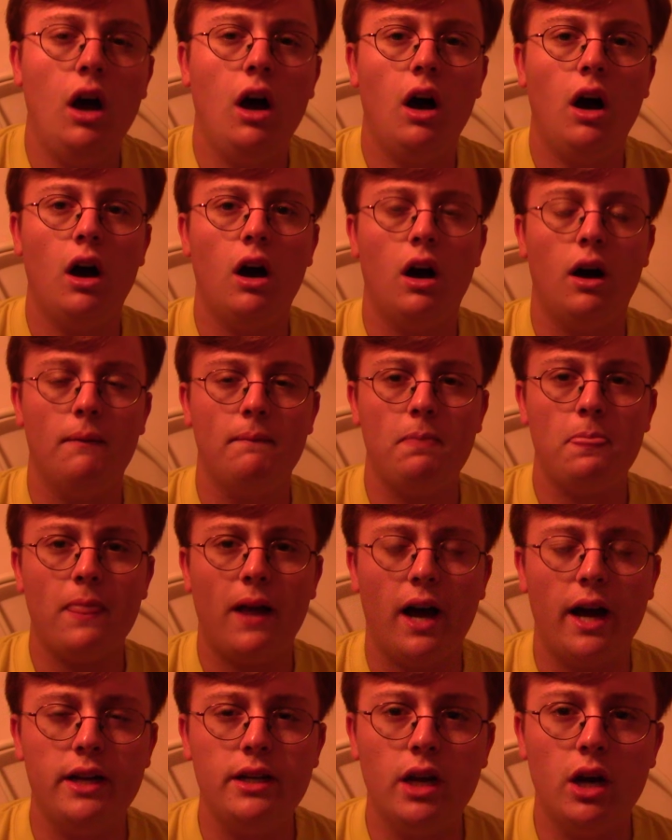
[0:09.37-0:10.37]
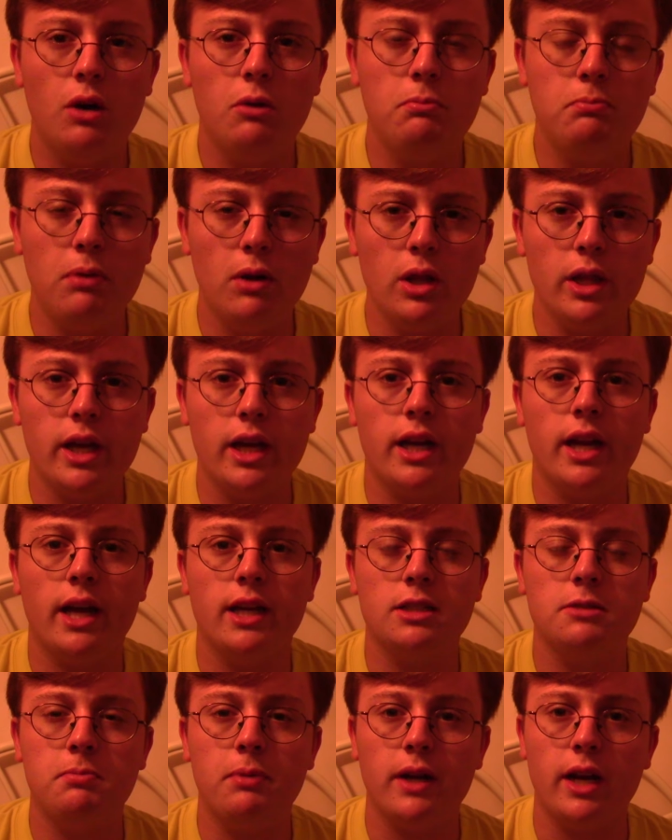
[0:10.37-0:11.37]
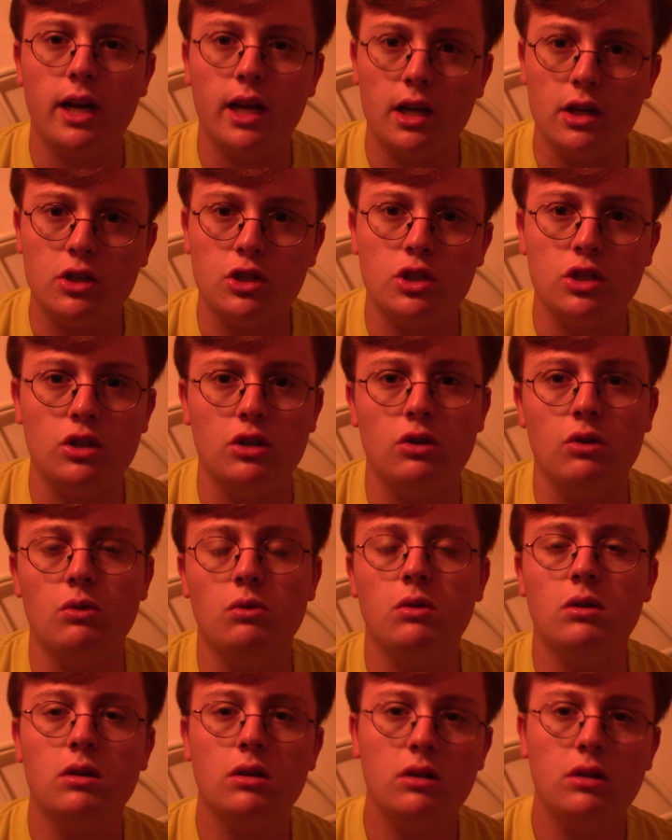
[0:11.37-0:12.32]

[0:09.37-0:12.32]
Um, I know bullying has been an issue,